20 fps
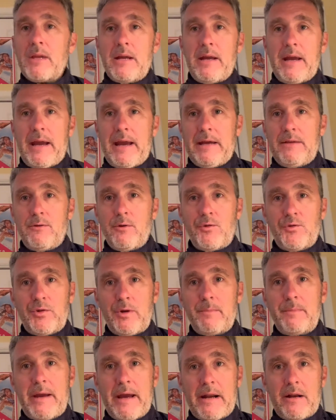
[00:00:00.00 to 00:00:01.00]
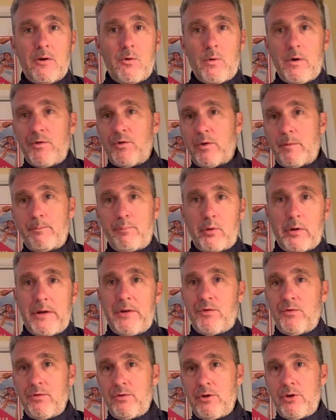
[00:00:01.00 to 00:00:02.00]
and those subcategories are
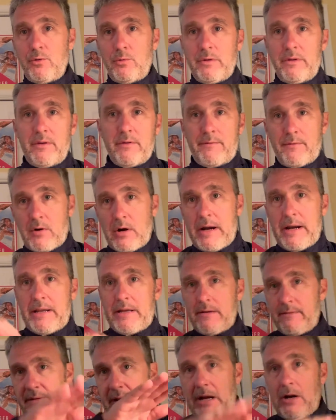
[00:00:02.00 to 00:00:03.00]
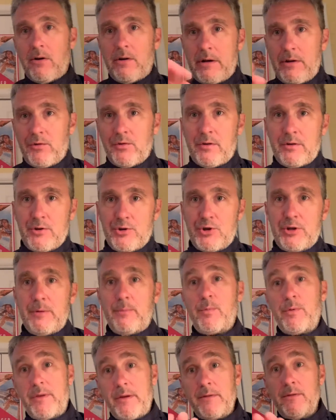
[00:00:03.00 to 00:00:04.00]
placing you in the variety of areas on the
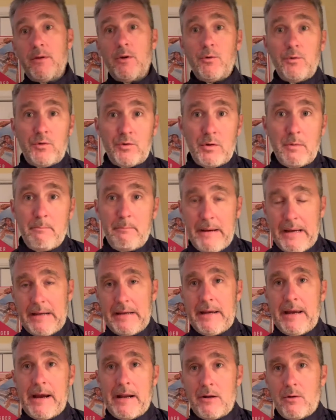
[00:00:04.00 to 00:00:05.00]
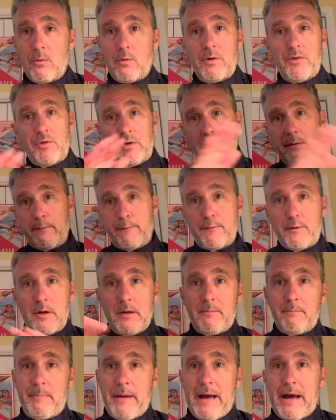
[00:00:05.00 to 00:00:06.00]
ship within those main categories. Again,
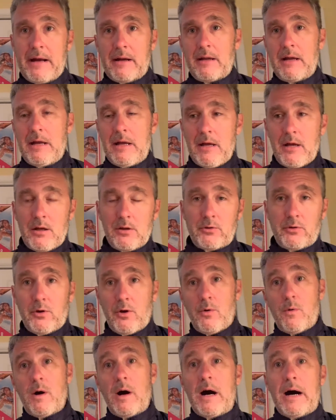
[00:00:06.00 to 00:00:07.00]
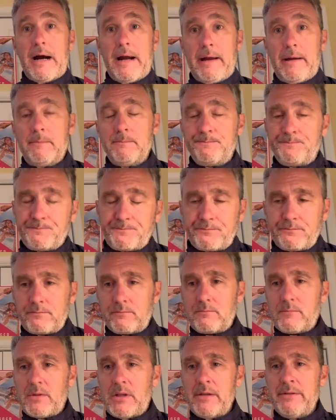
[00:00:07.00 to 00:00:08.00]
front, back, low, high.
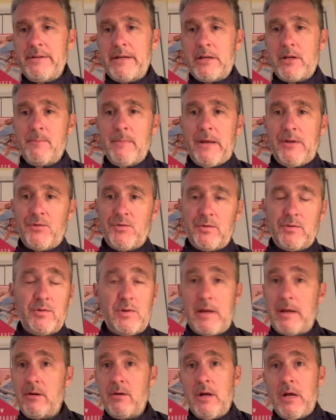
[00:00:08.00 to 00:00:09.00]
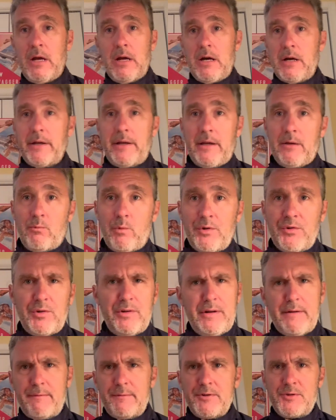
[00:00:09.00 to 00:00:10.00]
Now you may say, again, what's the
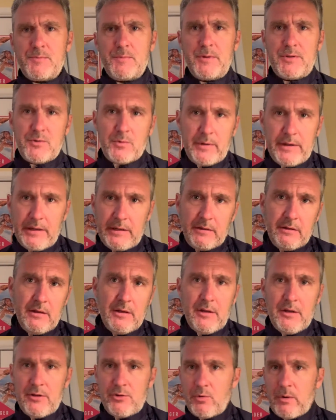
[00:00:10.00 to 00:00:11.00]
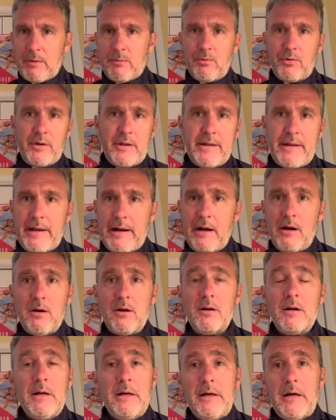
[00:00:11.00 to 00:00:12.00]
difference between, do I really
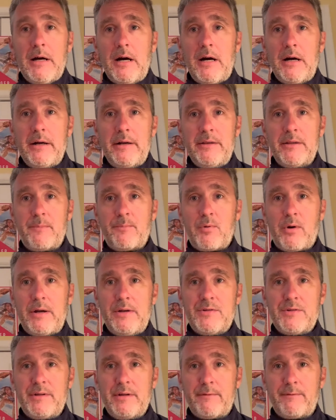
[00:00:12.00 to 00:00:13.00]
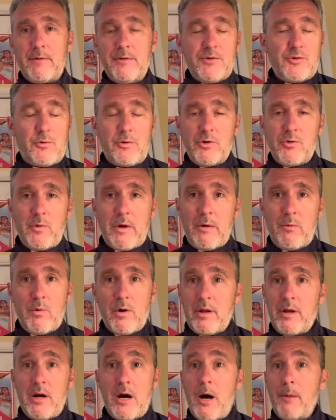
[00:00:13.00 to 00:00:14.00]
care in the price difference, or do I
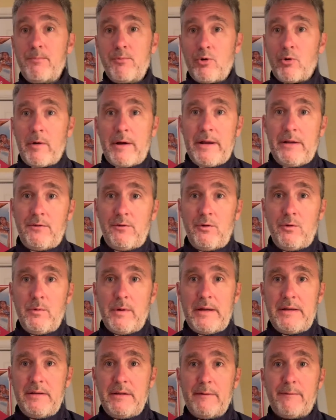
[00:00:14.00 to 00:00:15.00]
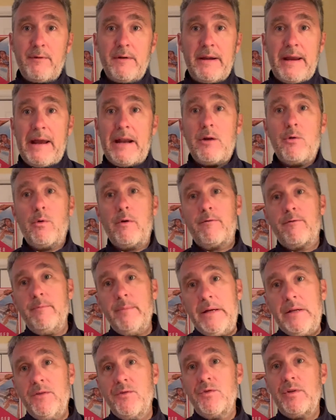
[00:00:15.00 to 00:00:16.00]
want to upgrade to a different category from
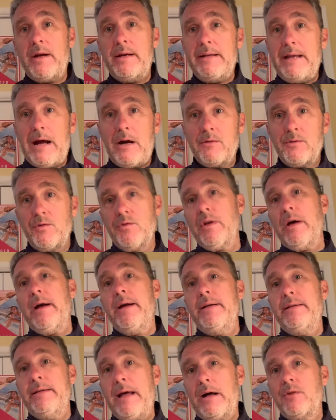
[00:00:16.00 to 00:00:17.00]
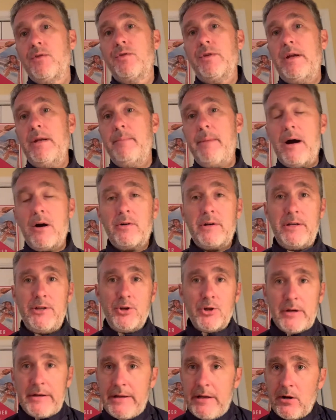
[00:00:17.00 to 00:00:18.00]
inside to outside and outside to balcony?
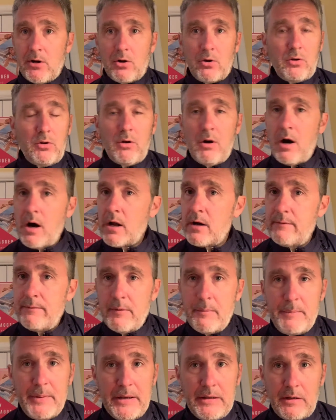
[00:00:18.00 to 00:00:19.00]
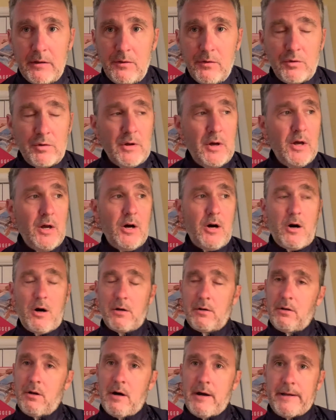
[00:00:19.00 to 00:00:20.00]
You're going to hear a lot of opinions
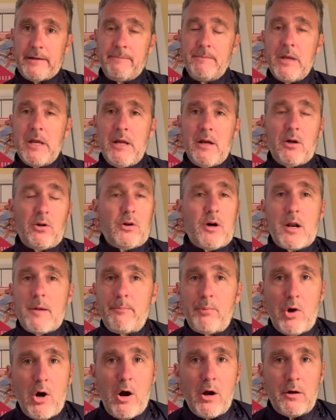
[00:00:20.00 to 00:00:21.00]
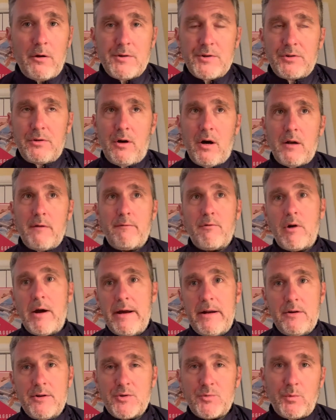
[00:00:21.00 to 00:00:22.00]
online. A lot of bloggers, a lot of
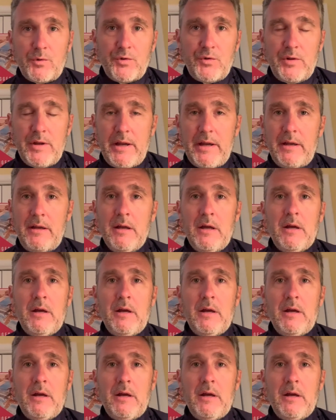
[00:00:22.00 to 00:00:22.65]
writers will say,